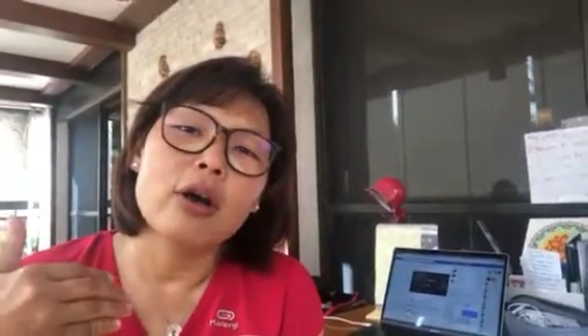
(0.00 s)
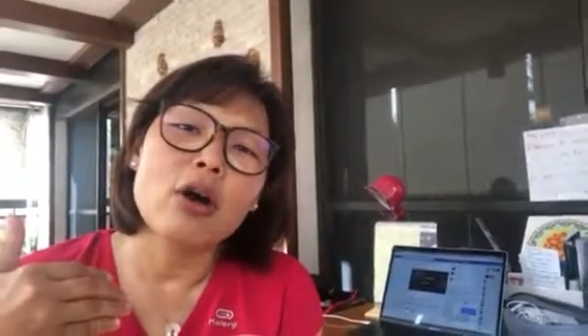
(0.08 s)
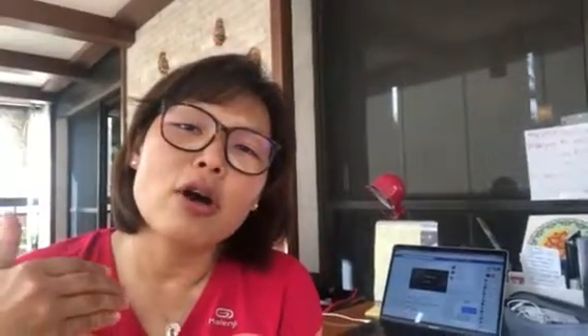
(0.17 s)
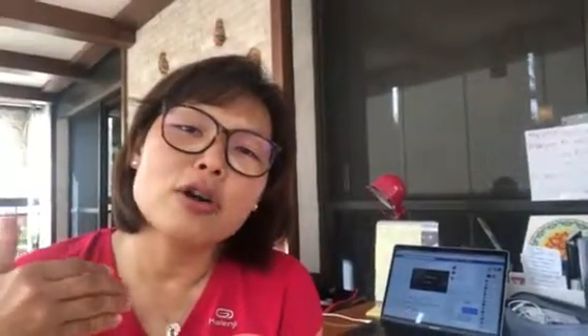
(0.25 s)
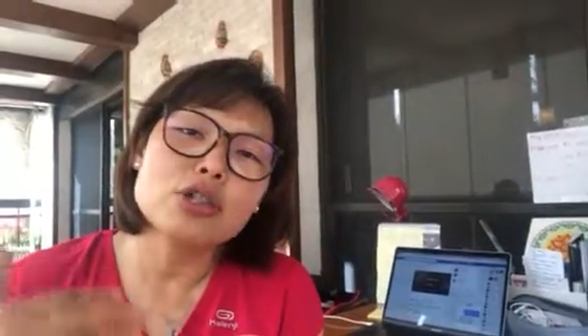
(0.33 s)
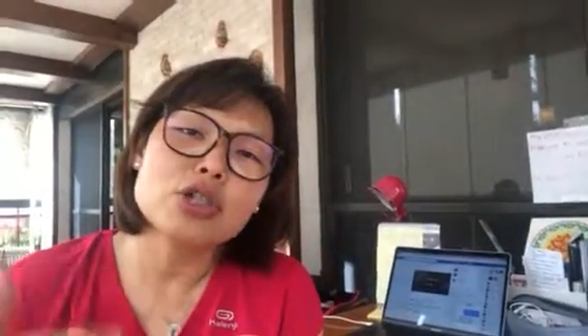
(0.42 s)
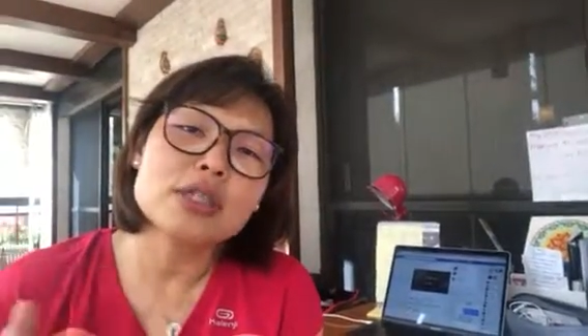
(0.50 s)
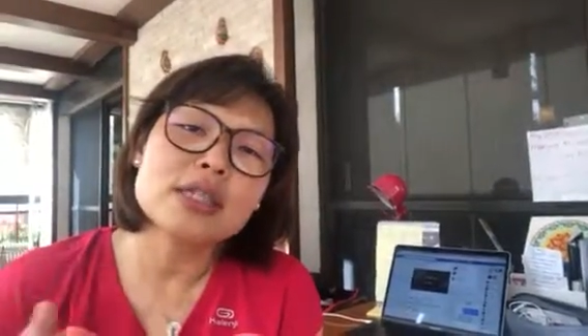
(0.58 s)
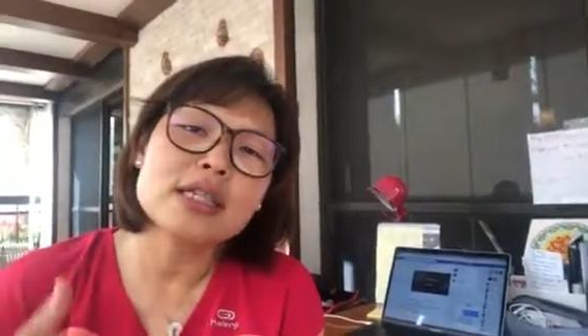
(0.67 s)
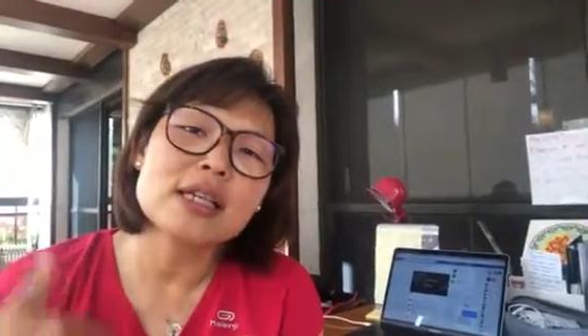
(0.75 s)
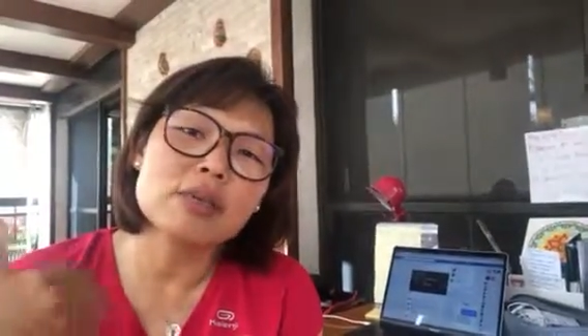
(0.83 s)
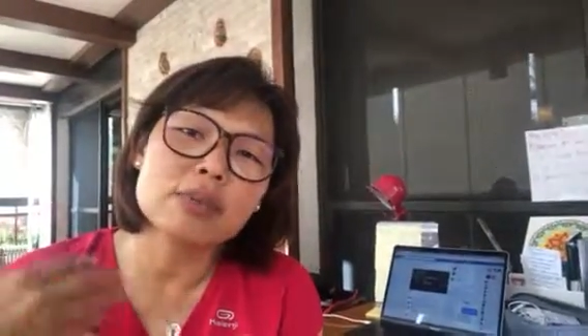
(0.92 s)

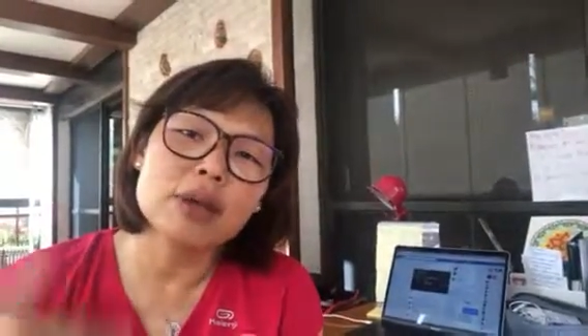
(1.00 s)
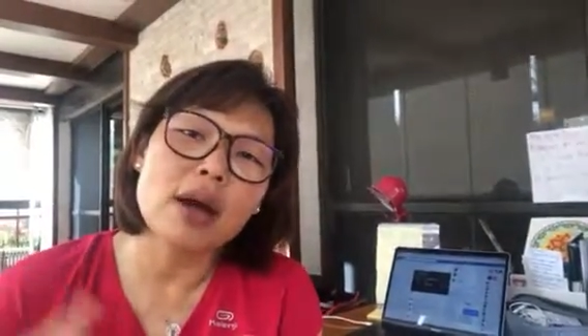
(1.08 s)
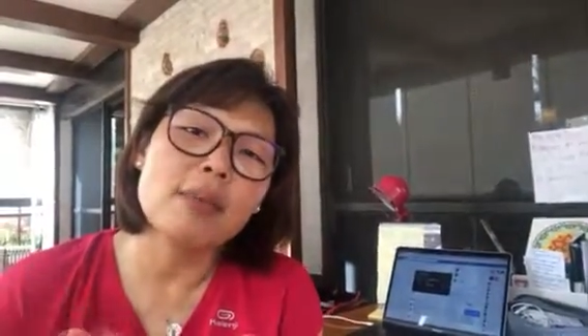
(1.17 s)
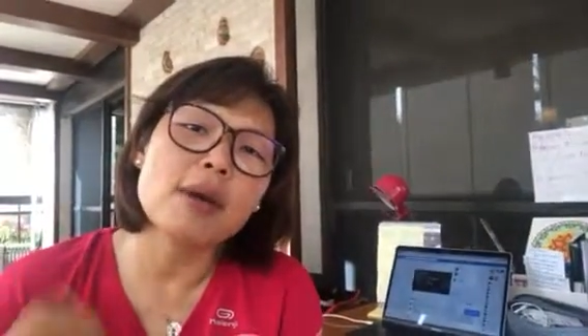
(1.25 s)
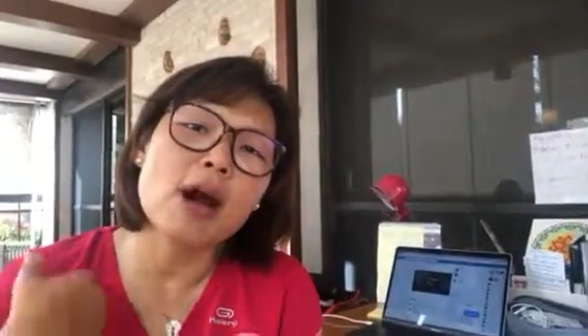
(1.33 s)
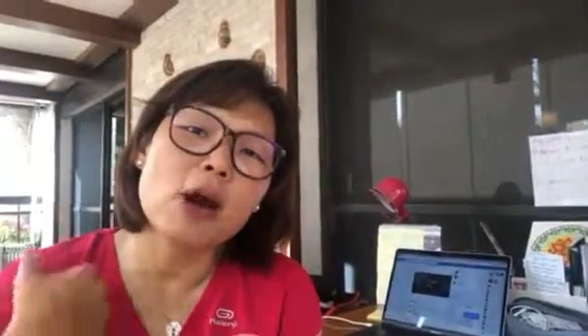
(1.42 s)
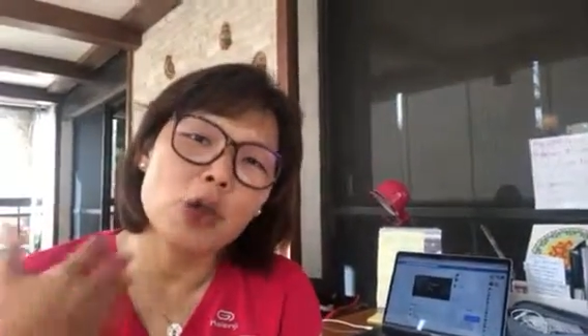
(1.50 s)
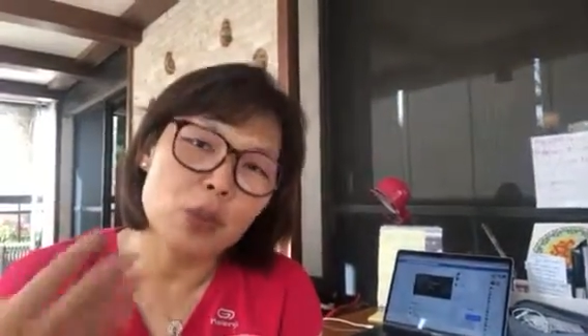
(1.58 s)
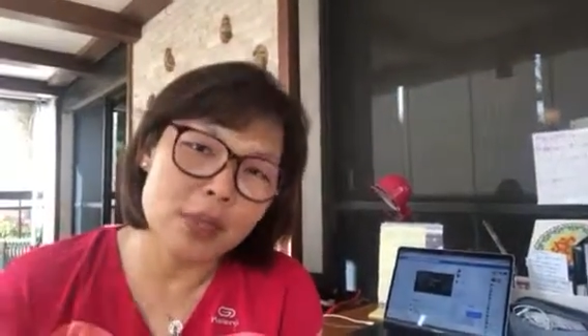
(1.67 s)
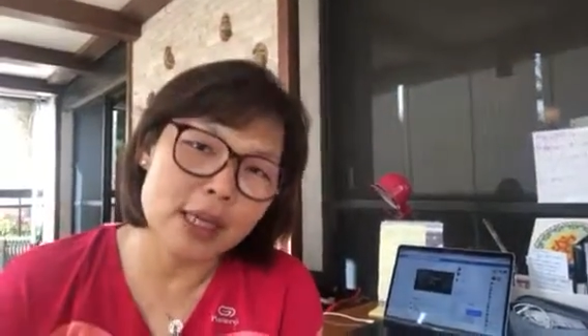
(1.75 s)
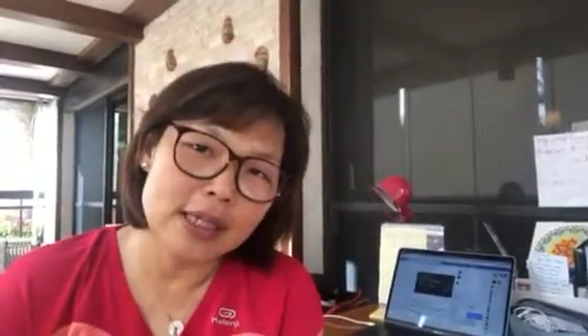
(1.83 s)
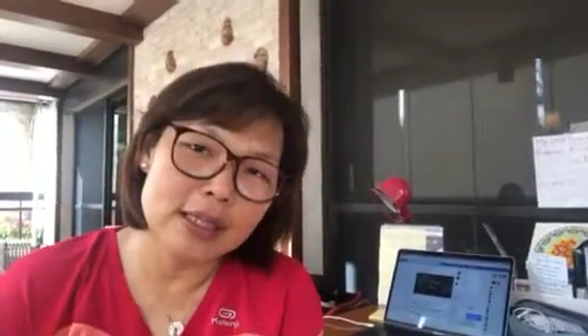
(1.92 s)
consciously build up our
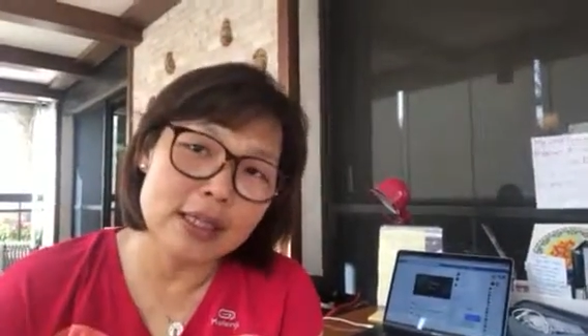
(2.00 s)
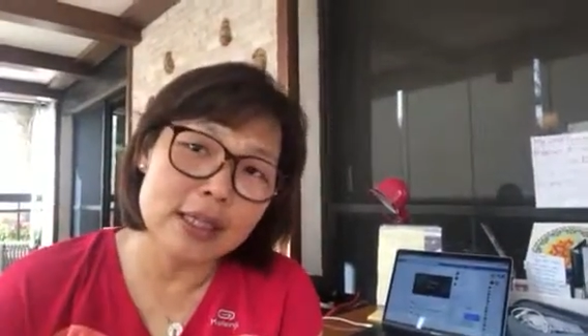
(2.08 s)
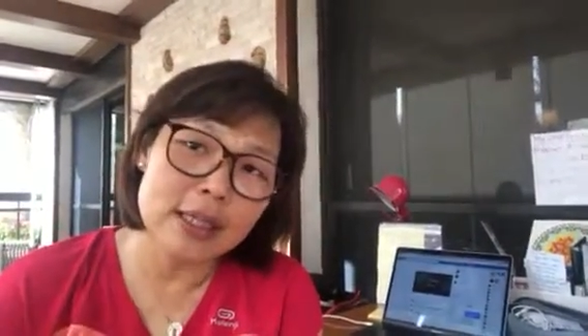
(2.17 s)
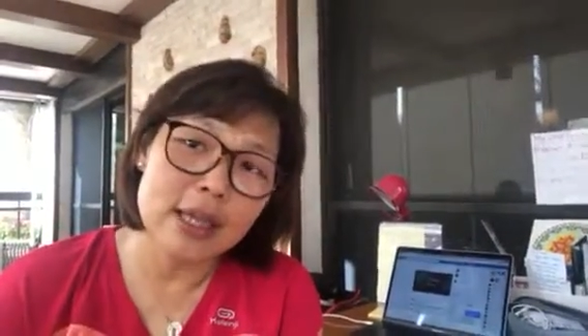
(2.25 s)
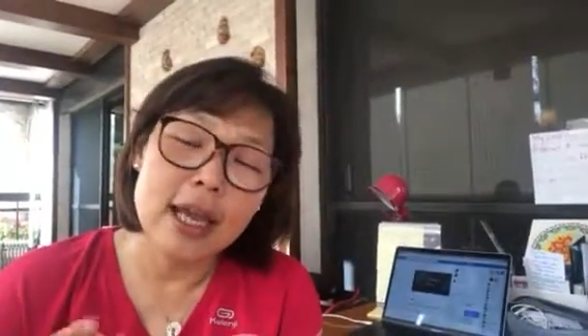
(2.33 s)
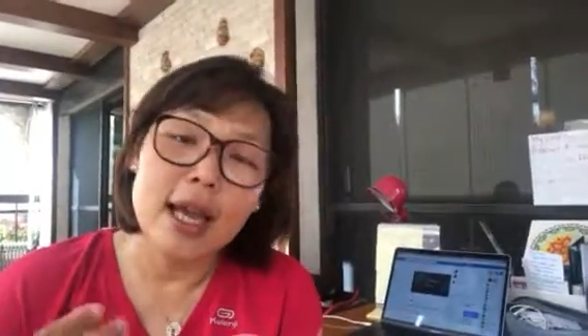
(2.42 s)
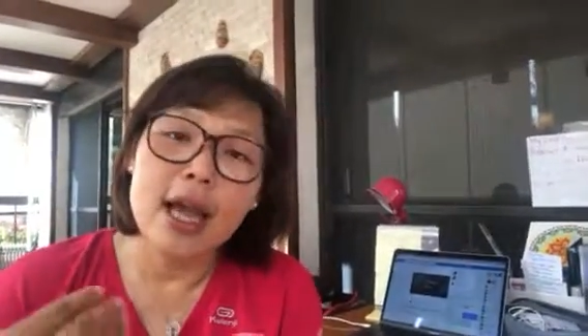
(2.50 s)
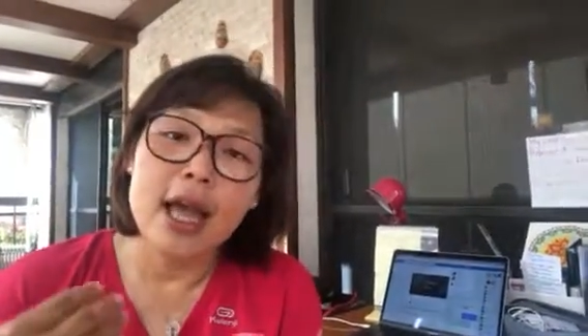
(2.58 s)
humility,